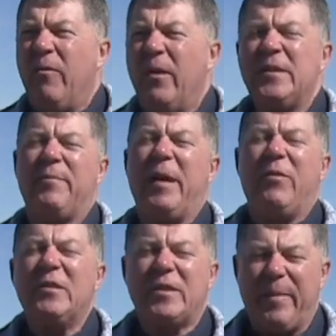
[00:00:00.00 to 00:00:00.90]
what's the,
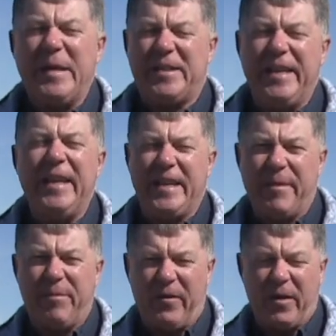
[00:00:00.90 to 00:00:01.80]
best what's the best seeding
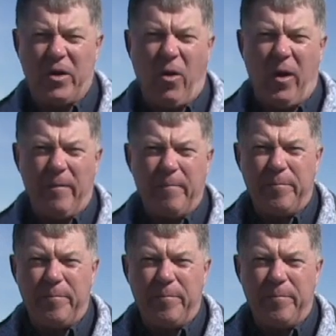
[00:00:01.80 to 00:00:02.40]
depth for canola?